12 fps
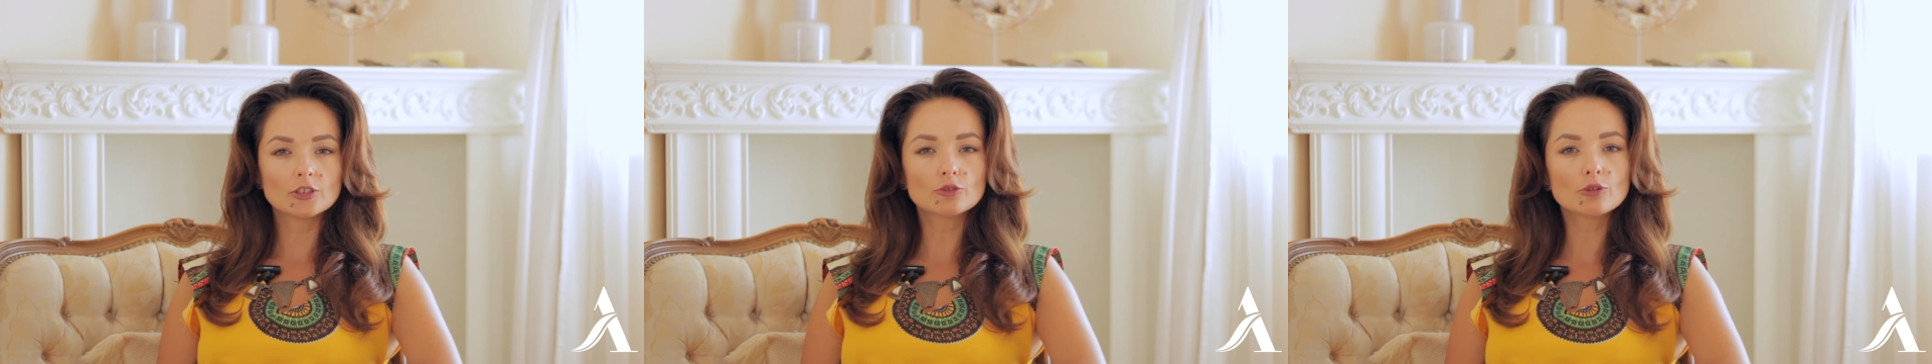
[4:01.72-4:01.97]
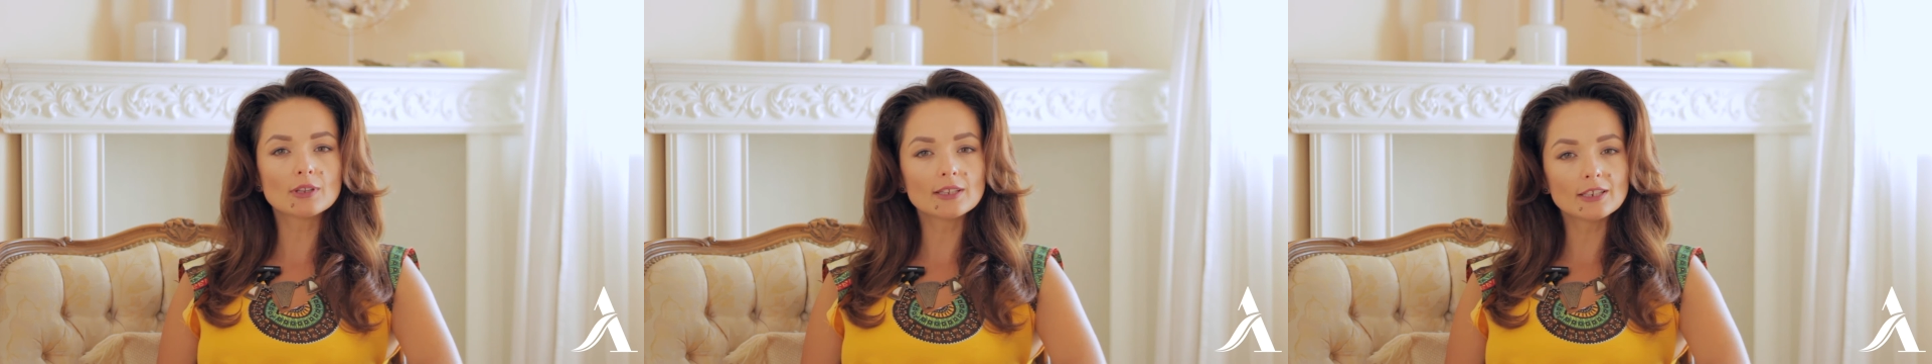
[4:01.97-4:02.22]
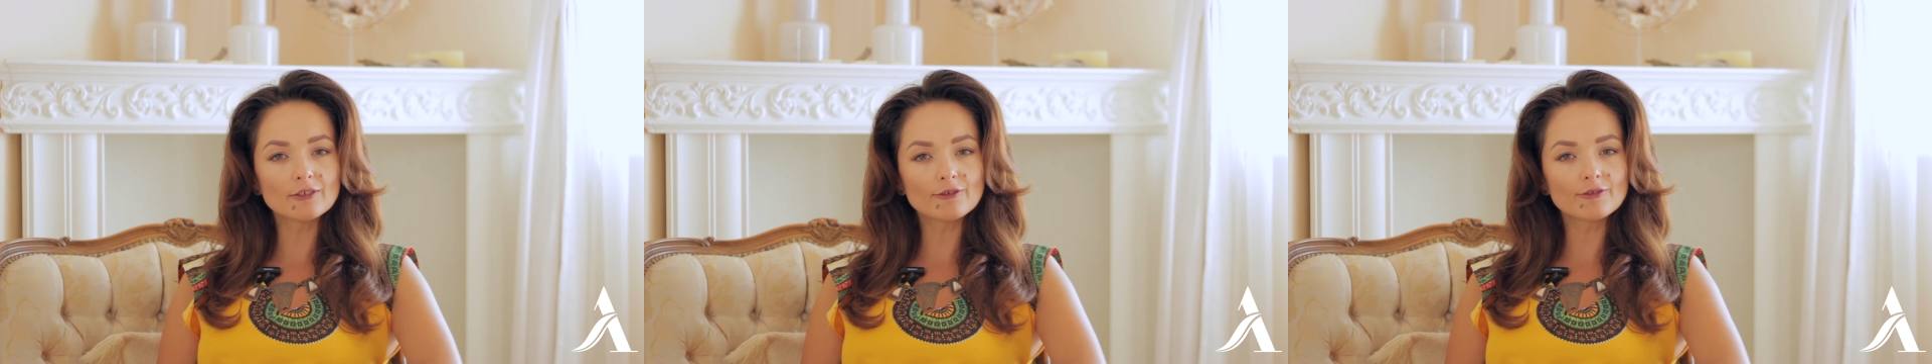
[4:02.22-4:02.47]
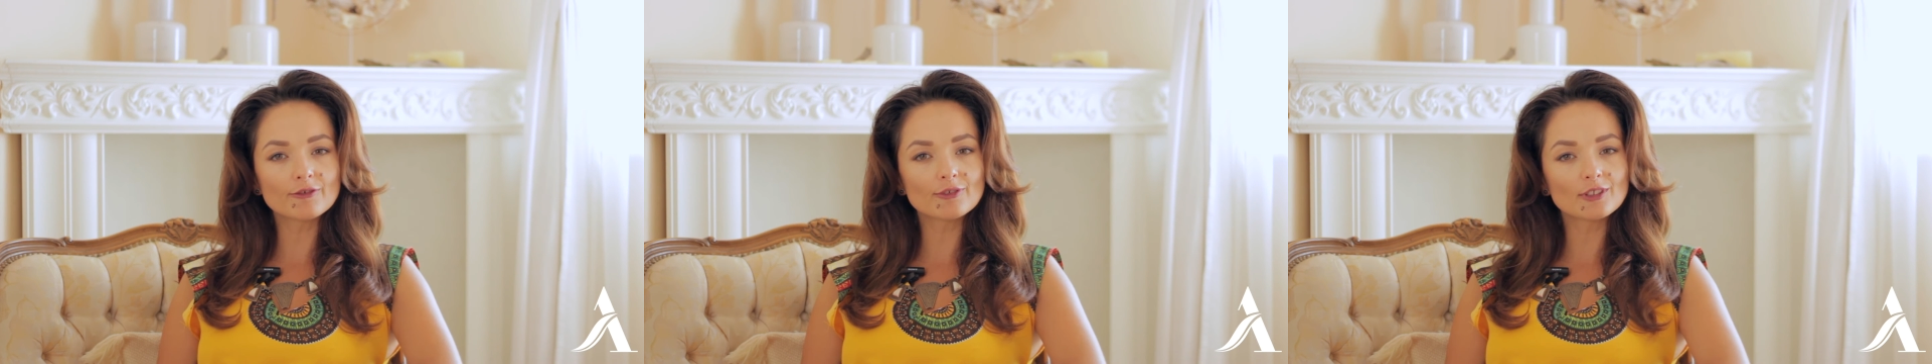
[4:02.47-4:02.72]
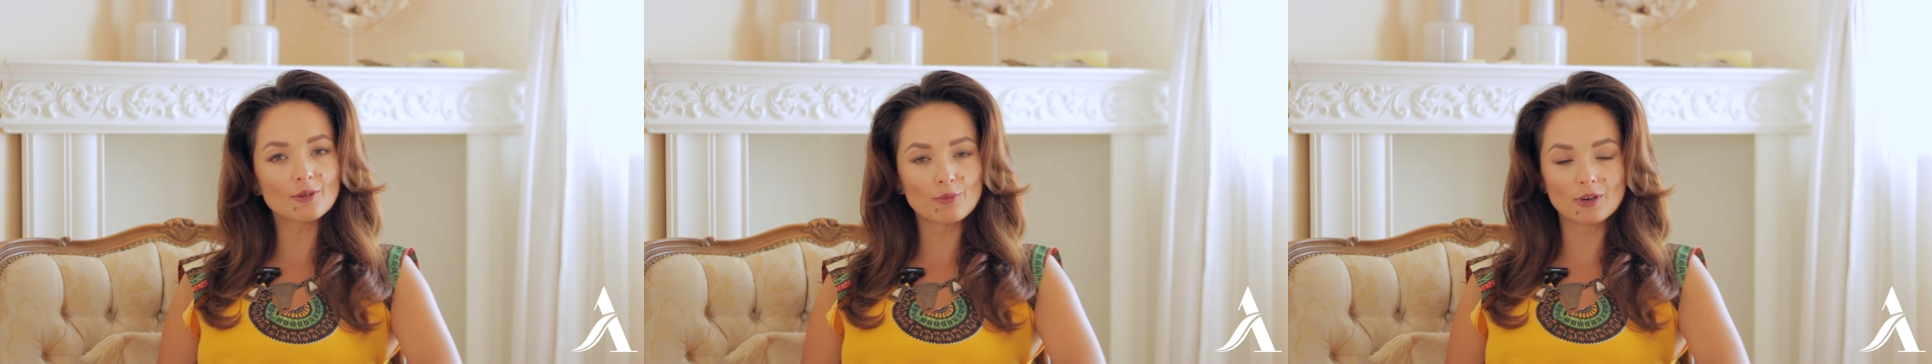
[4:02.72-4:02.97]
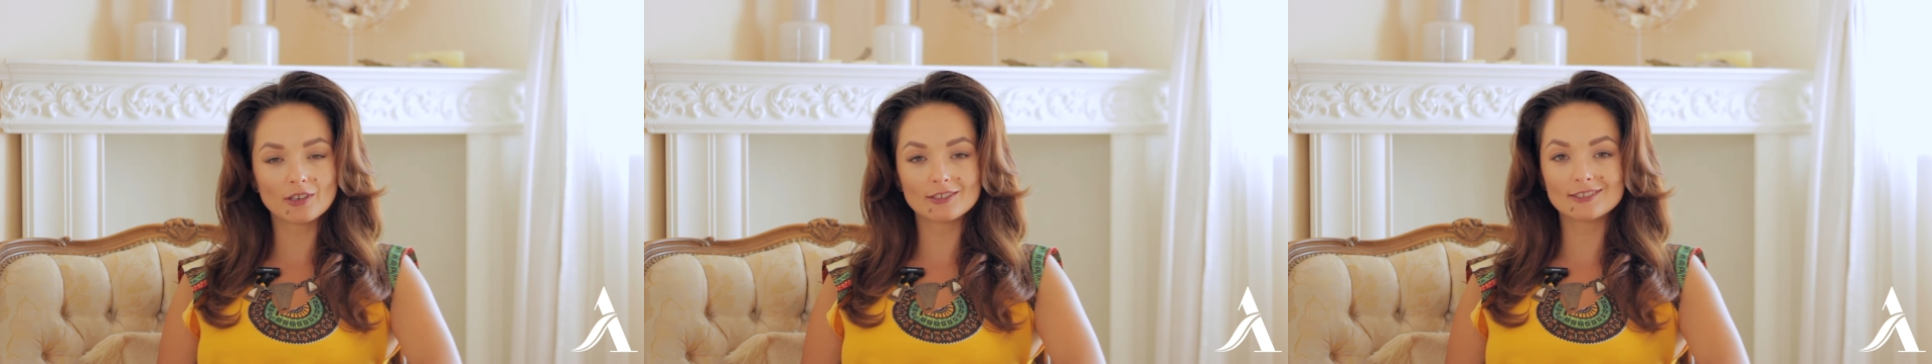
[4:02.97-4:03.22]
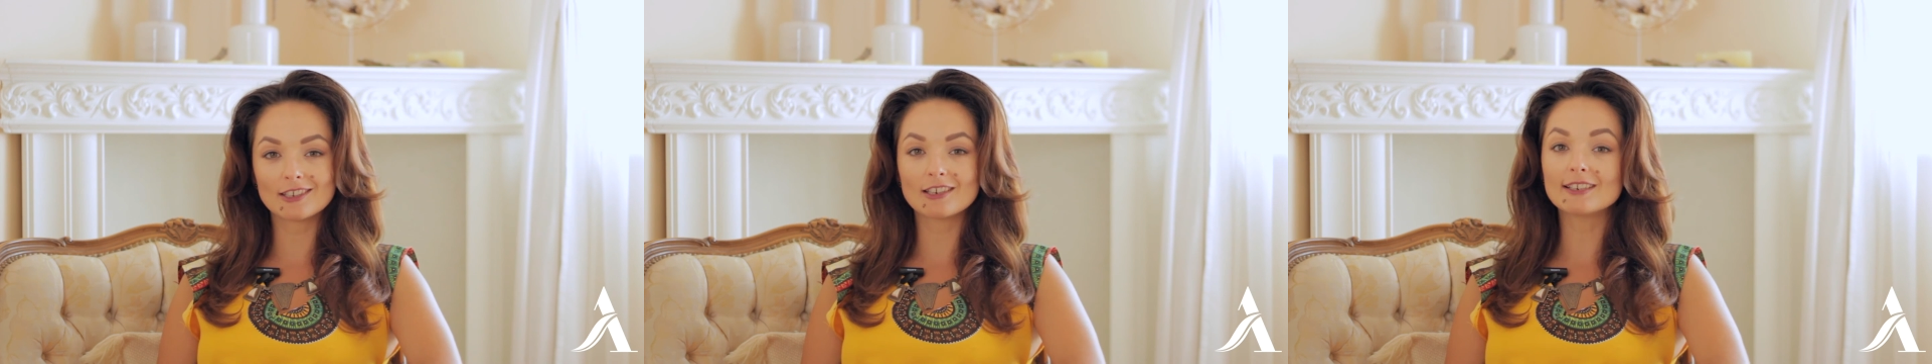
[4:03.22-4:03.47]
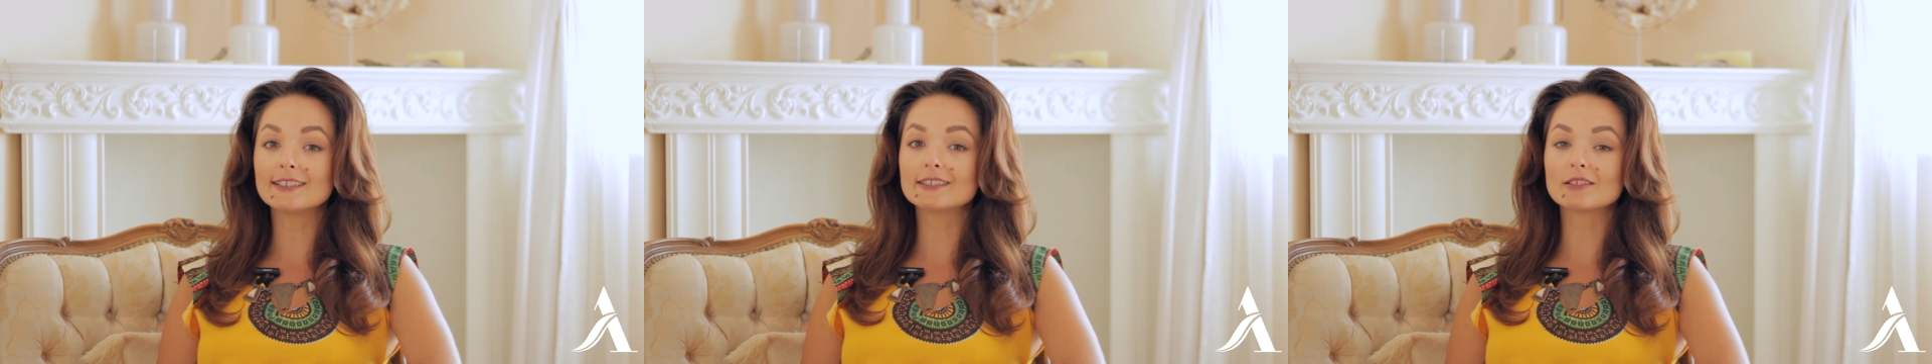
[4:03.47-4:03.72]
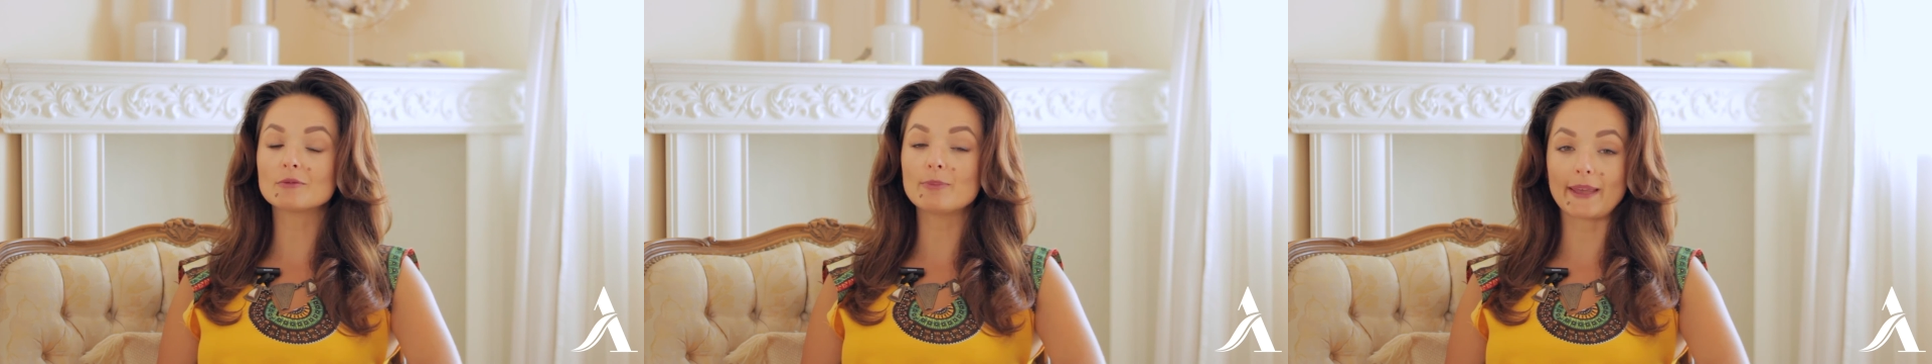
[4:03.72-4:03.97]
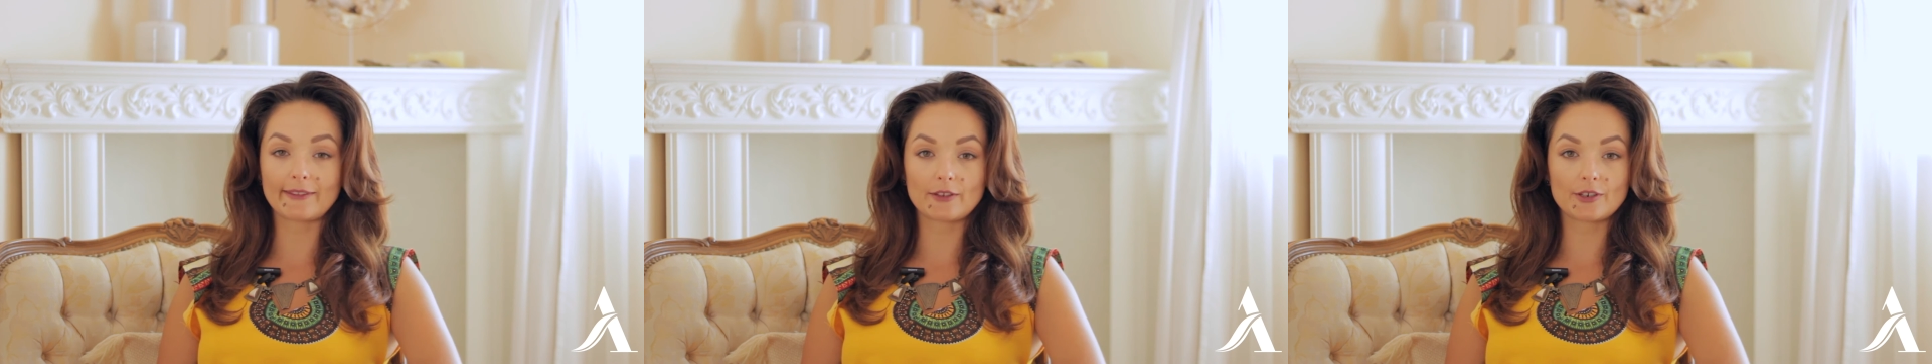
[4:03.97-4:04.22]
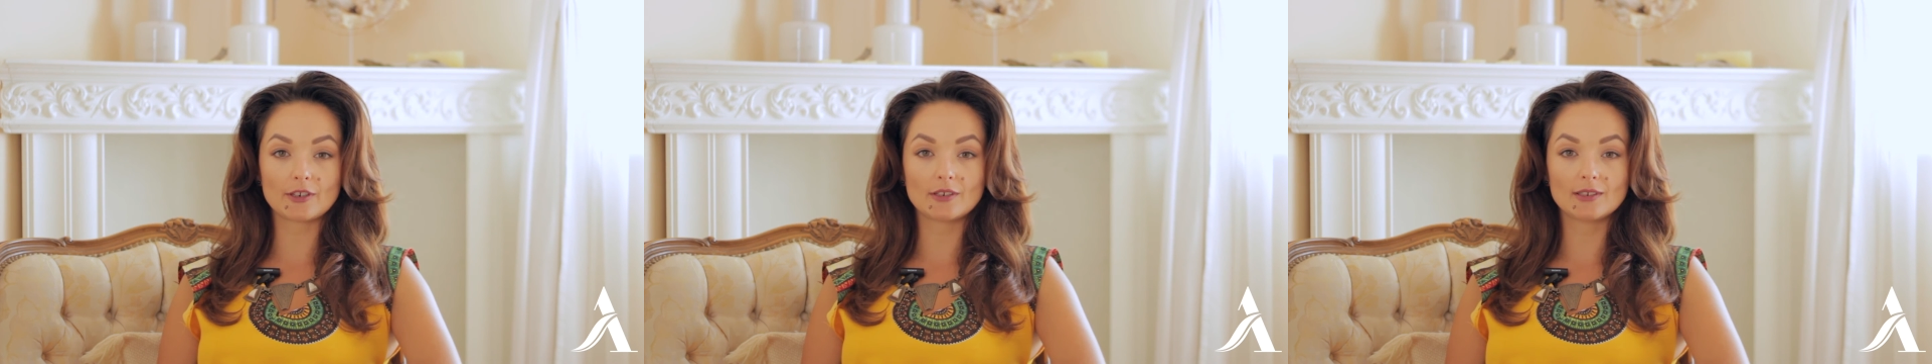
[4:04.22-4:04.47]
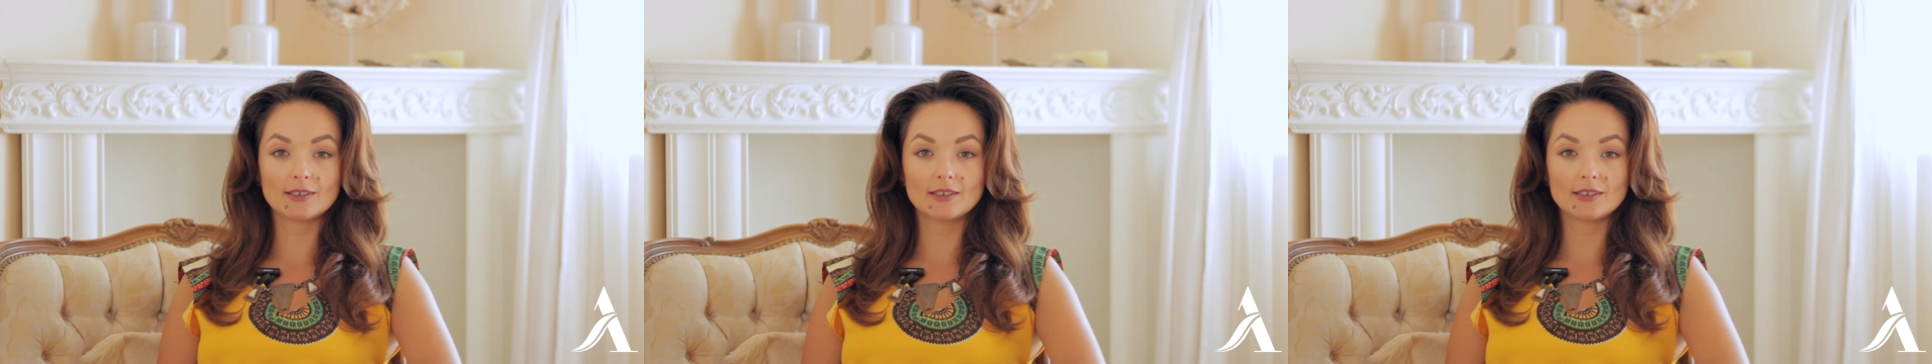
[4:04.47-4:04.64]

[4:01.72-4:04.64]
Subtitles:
to leave the world a little better,